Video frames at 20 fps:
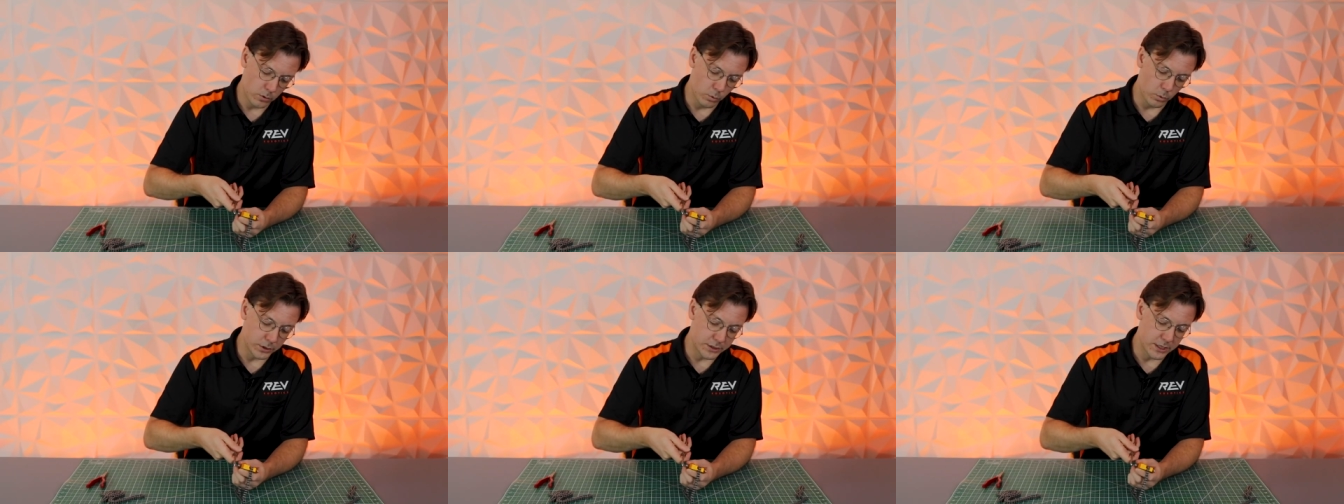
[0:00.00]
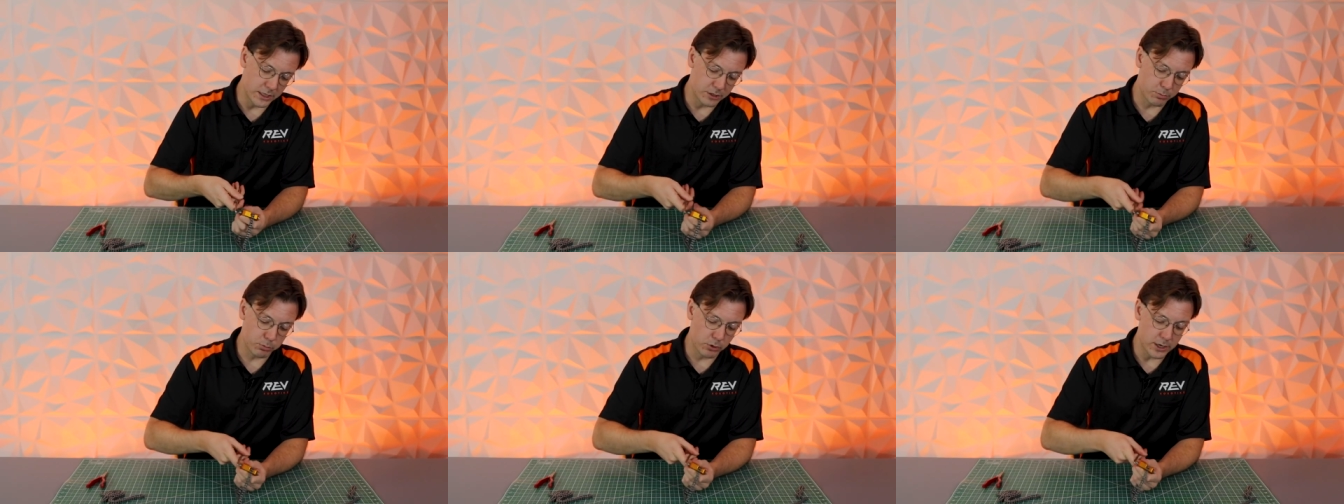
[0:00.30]
Once
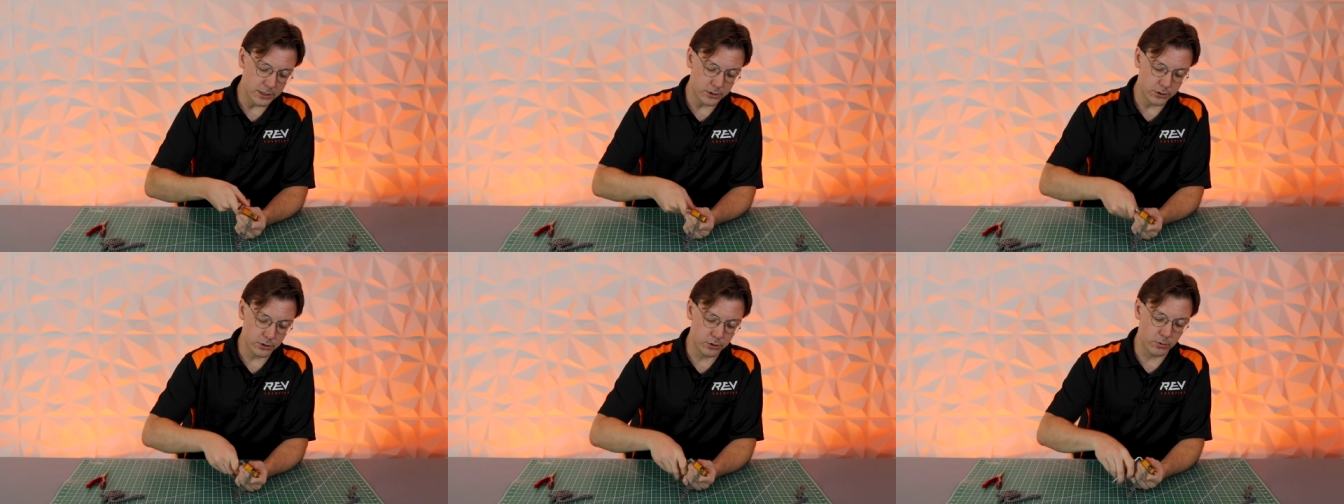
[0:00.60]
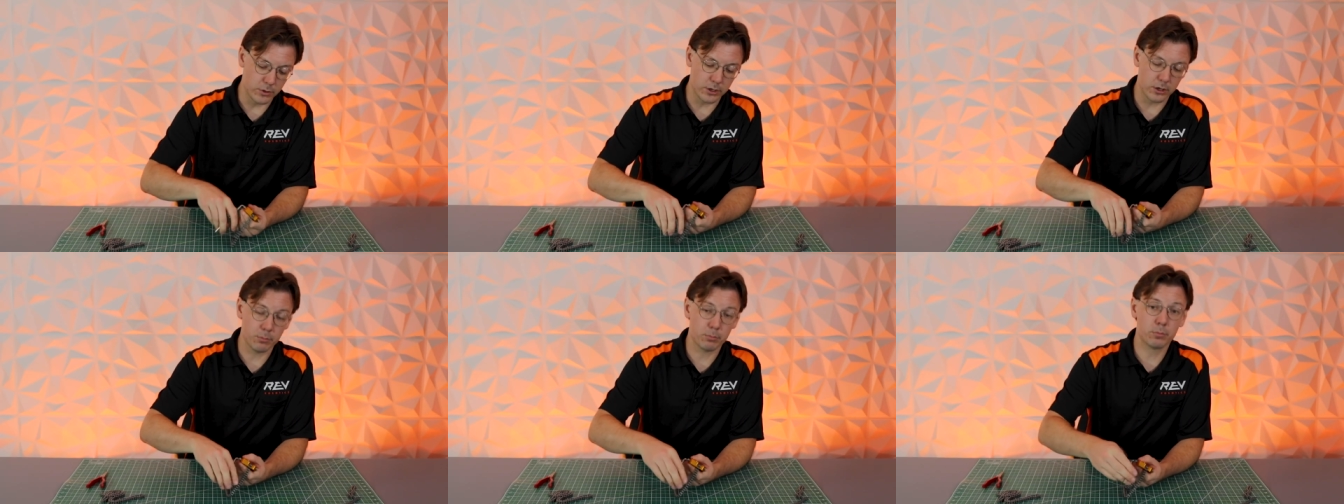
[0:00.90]
that's pressed,
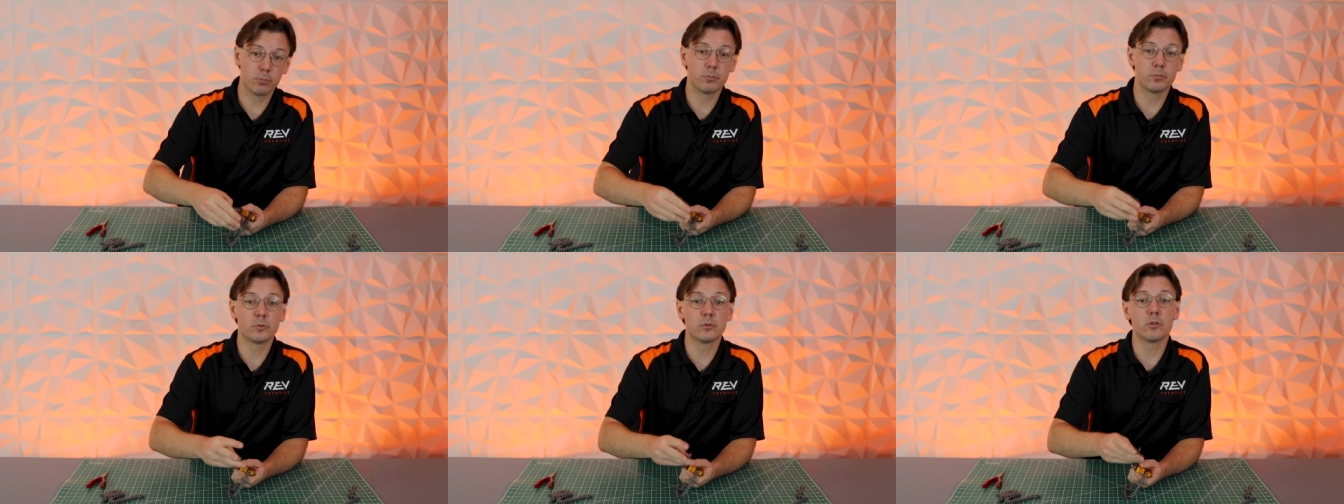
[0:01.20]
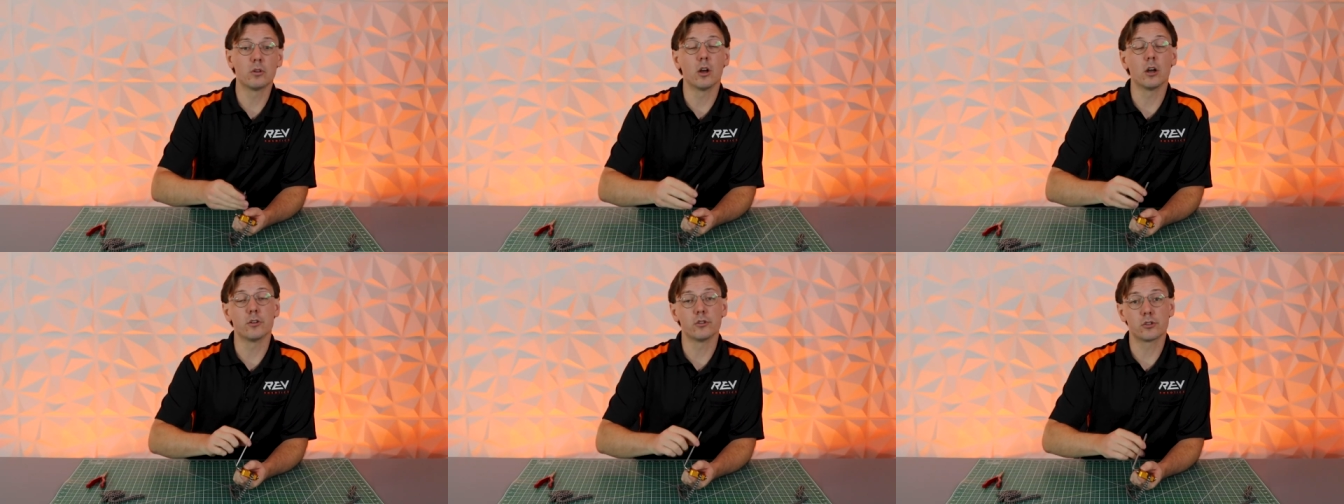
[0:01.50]
you end up
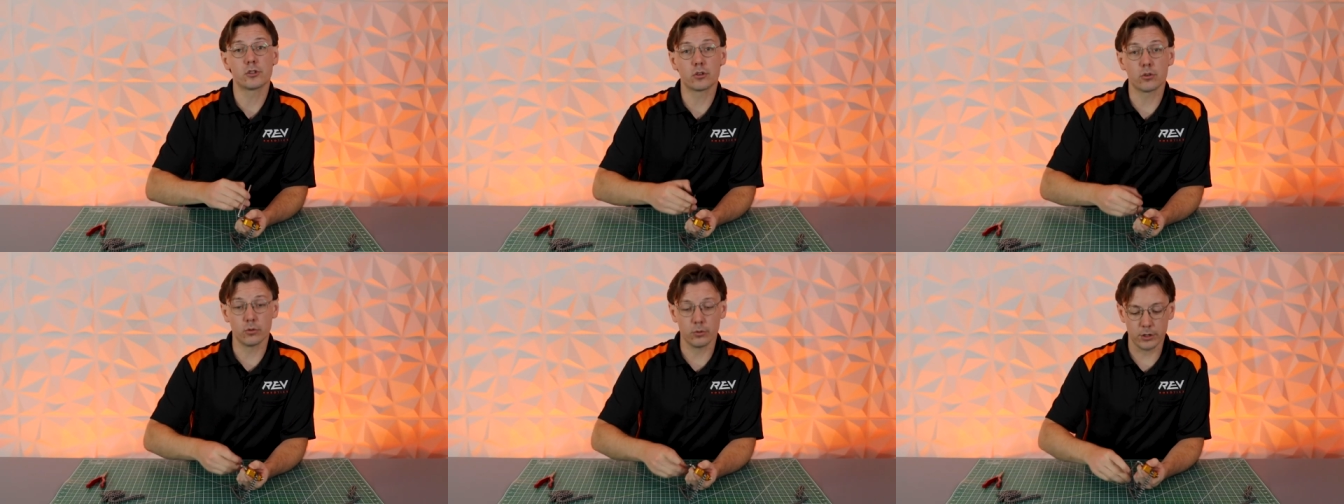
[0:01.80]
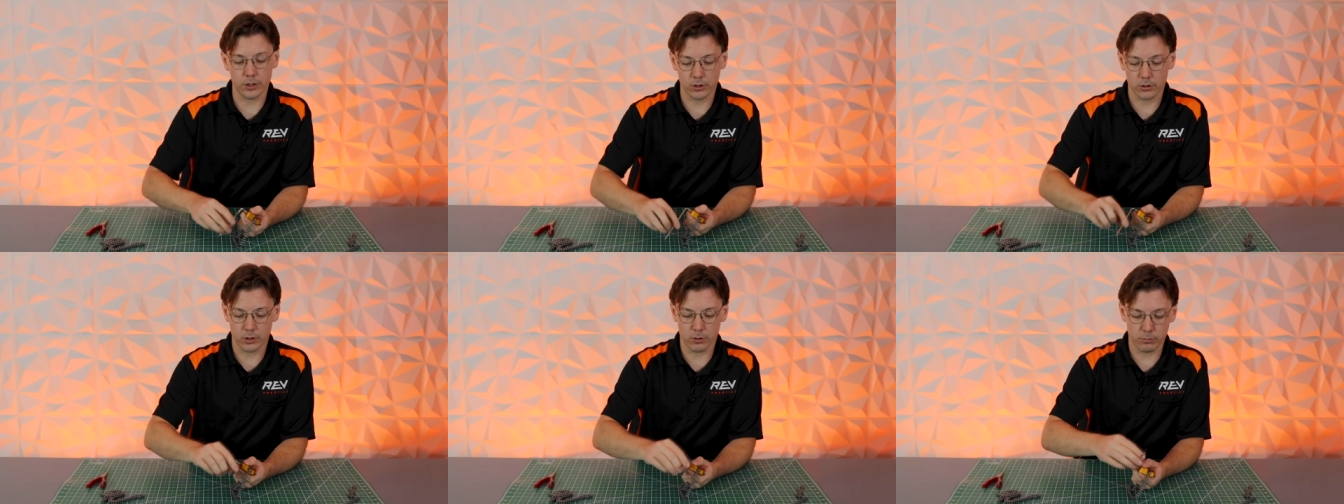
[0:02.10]

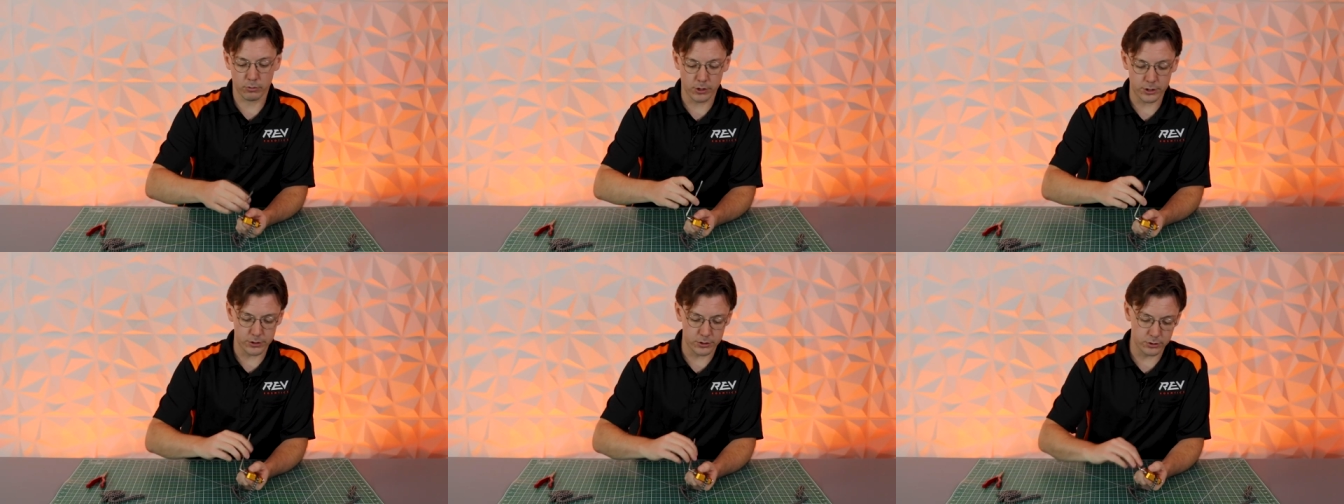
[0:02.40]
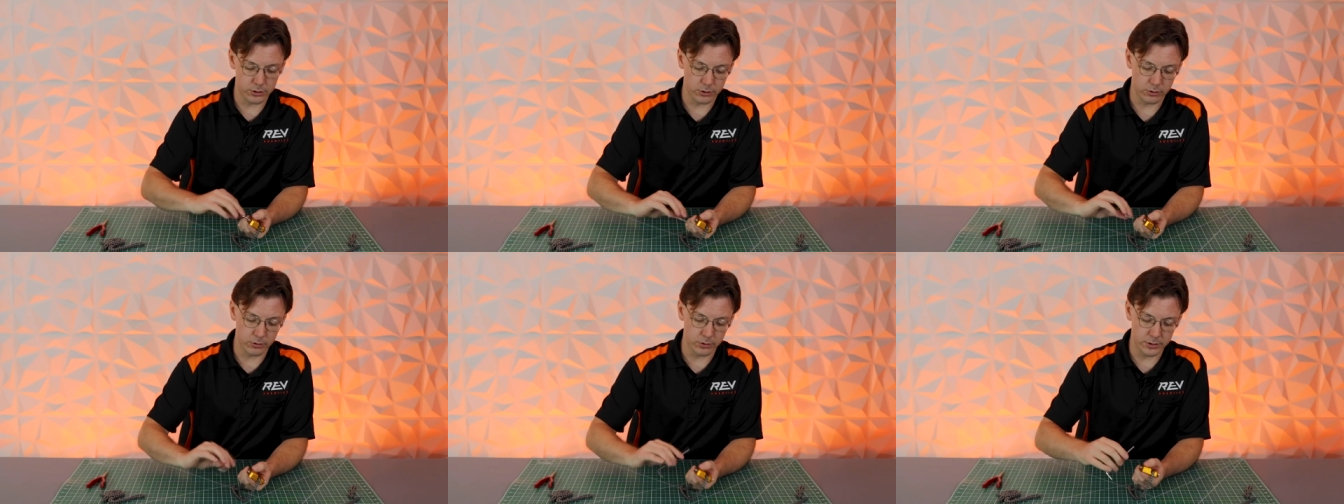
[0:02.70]
unscrewing your
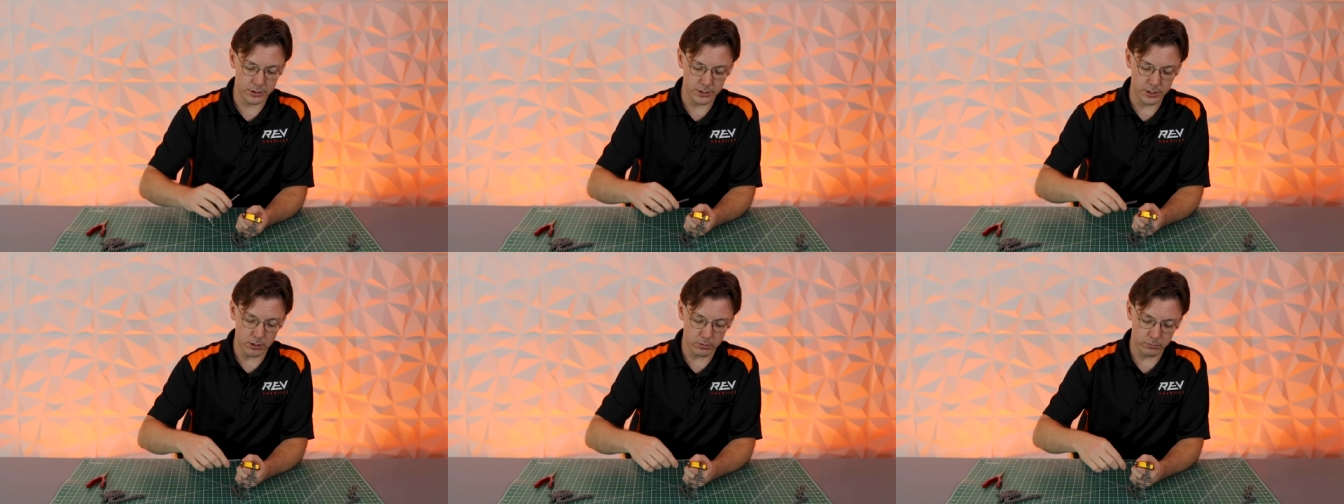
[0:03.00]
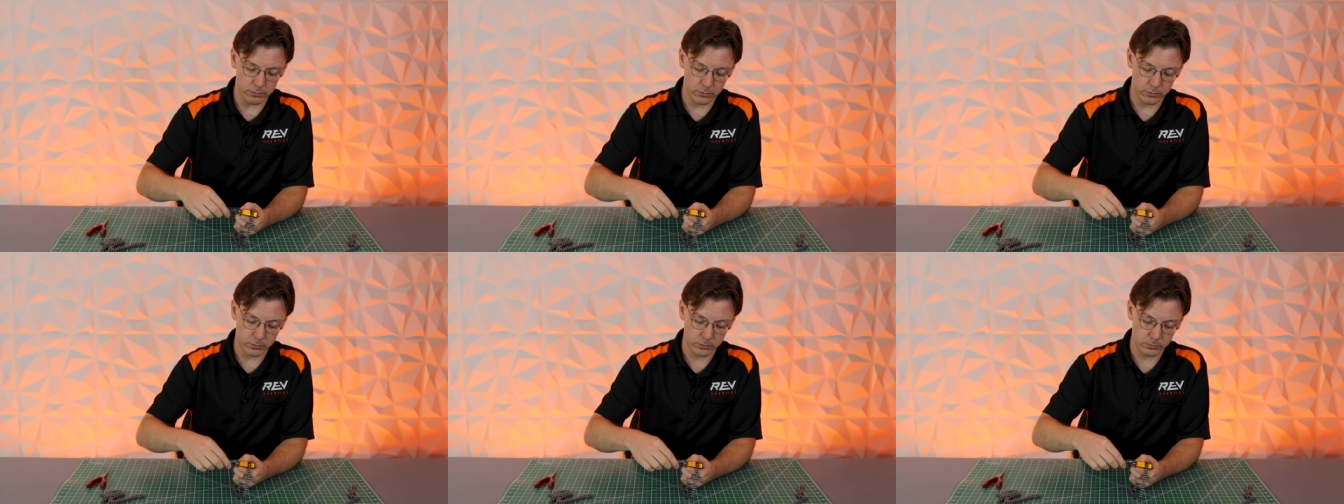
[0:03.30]
compression screw
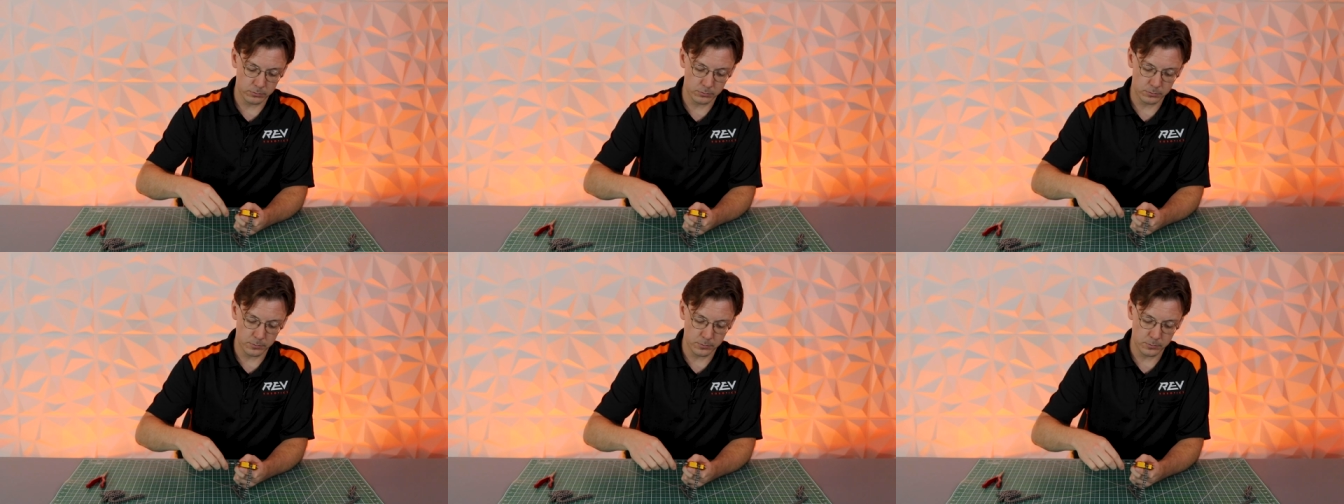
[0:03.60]
itself.